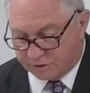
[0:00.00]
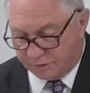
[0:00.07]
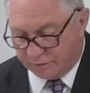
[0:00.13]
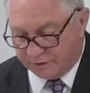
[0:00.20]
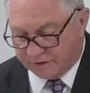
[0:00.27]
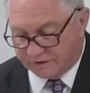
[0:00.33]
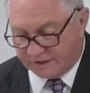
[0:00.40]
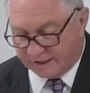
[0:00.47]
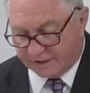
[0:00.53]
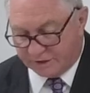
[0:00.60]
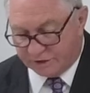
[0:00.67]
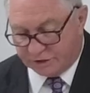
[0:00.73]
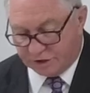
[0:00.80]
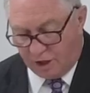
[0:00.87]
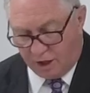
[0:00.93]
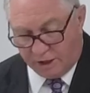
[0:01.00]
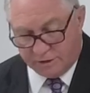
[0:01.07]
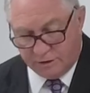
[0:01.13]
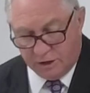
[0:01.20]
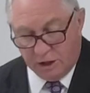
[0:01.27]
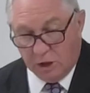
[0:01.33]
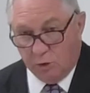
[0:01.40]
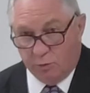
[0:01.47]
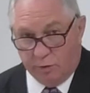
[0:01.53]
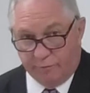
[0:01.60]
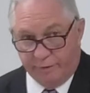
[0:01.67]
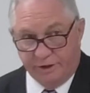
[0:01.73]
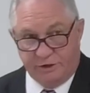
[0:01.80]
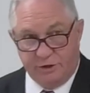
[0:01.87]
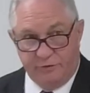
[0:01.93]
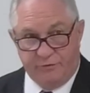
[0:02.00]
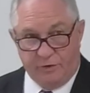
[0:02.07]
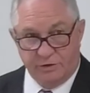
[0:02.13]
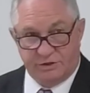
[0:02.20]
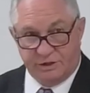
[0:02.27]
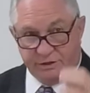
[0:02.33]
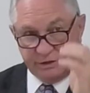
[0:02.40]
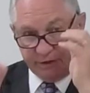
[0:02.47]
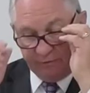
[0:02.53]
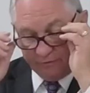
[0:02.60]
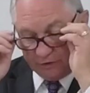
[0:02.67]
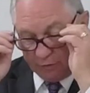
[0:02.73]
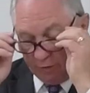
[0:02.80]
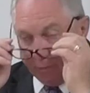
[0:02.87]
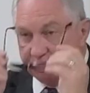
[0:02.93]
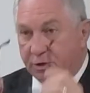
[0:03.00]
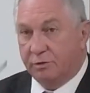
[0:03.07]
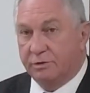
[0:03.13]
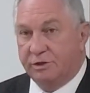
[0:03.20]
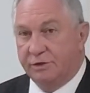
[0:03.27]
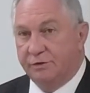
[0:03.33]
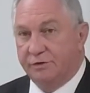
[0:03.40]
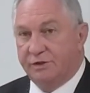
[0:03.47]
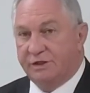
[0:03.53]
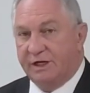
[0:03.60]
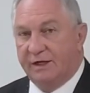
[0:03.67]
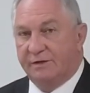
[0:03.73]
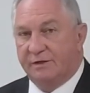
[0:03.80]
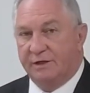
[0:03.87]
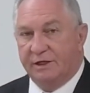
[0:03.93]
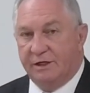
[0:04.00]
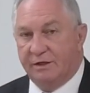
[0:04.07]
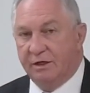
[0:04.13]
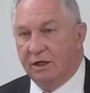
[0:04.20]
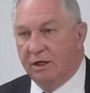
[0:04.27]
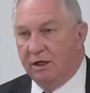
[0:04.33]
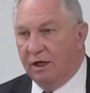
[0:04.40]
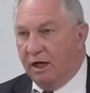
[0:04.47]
Turn to 2 John. We'll read two verses of scripture to set the